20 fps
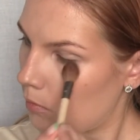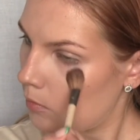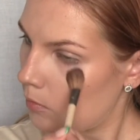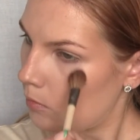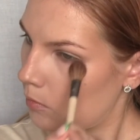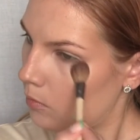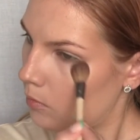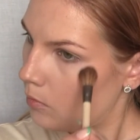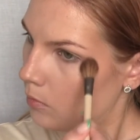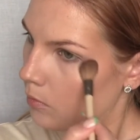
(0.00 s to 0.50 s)

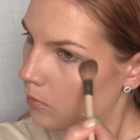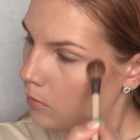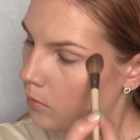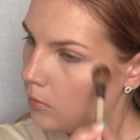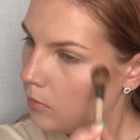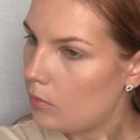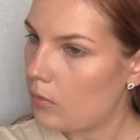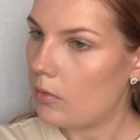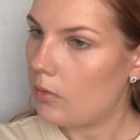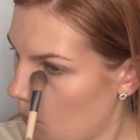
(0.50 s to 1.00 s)
I'm using
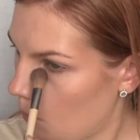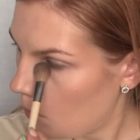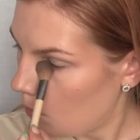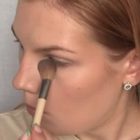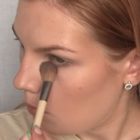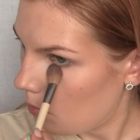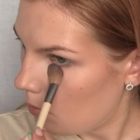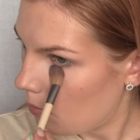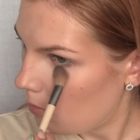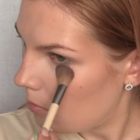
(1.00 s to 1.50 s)
an Echo
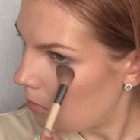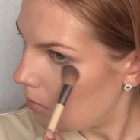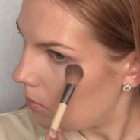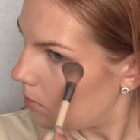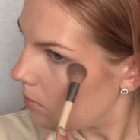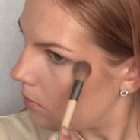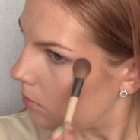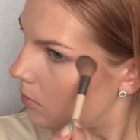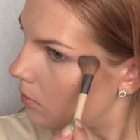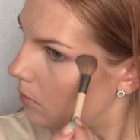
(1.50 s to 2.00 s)
Tools
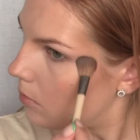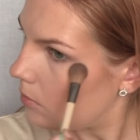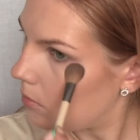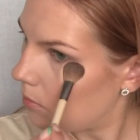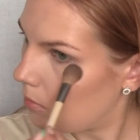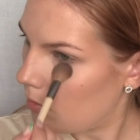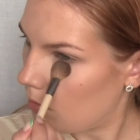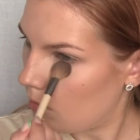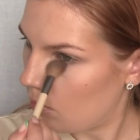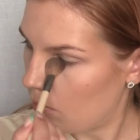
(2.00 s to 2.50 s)
controlled
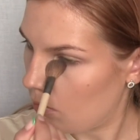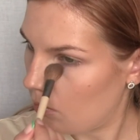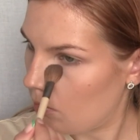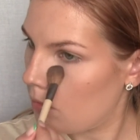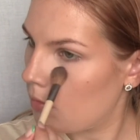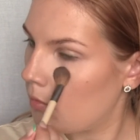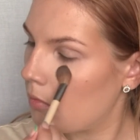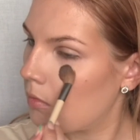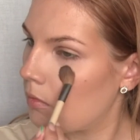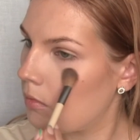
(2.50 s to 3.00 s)
setting
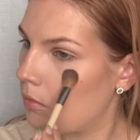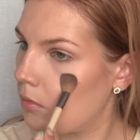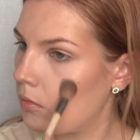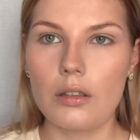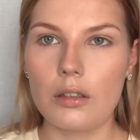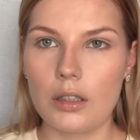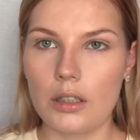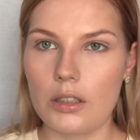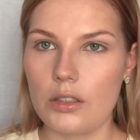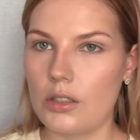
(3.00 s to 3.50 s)
brush.
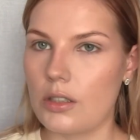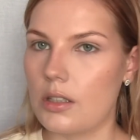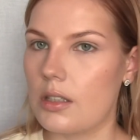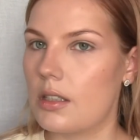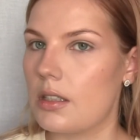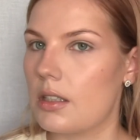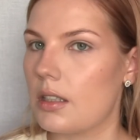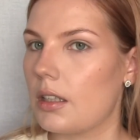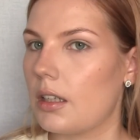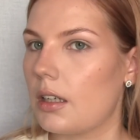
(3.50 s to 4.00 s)
You can
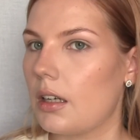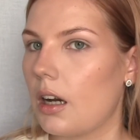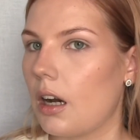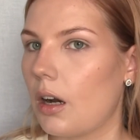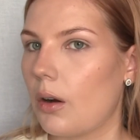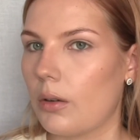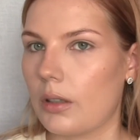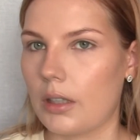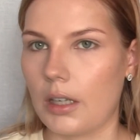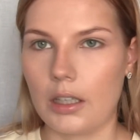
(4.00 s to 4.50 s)
just see
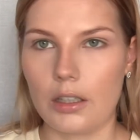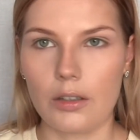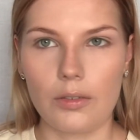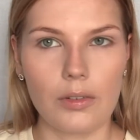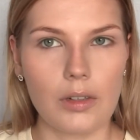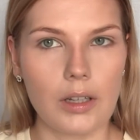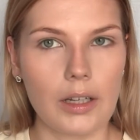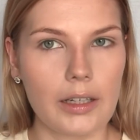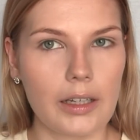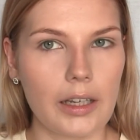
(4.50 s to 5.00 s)
how kind
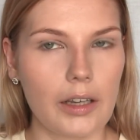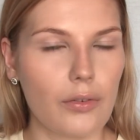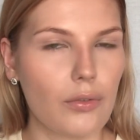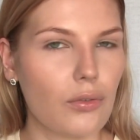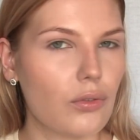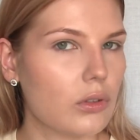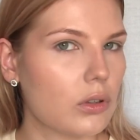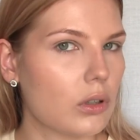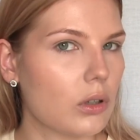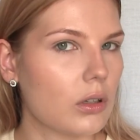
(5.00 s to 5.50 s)
of like a
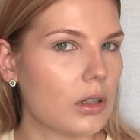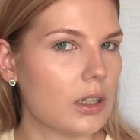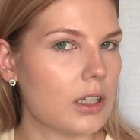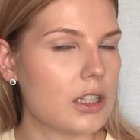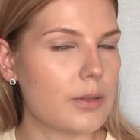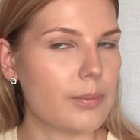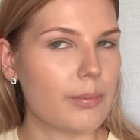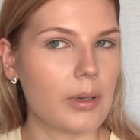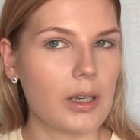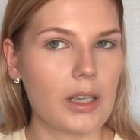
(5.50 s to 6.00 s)

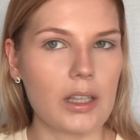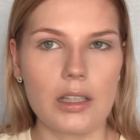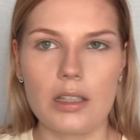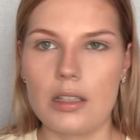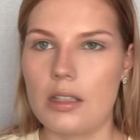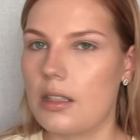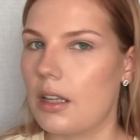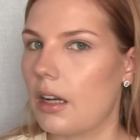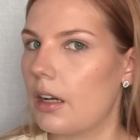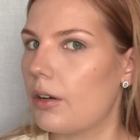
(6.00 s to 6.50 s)
flawless
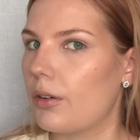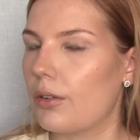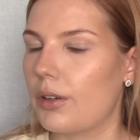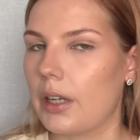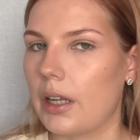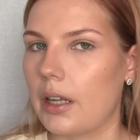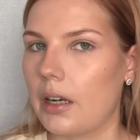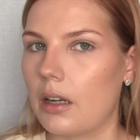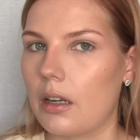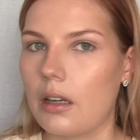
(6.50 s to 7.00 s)
base that
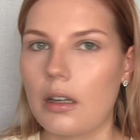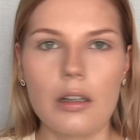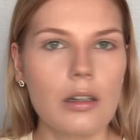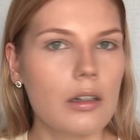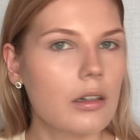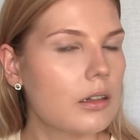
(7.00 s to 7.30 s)
created.